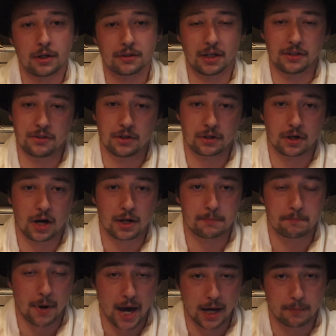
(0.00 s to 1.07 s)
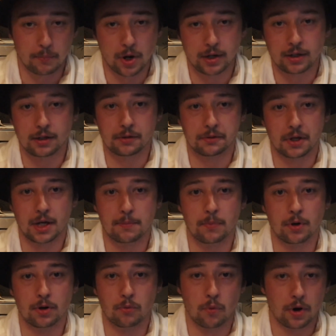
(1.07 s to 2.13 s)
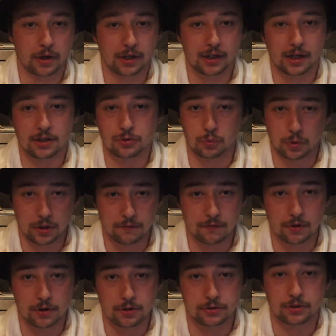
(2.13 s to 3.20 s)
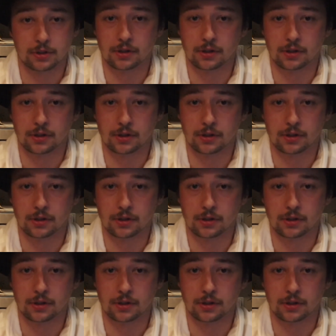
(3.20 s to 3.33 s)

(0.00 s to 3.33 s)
They took on back-breaking labor working as weavers,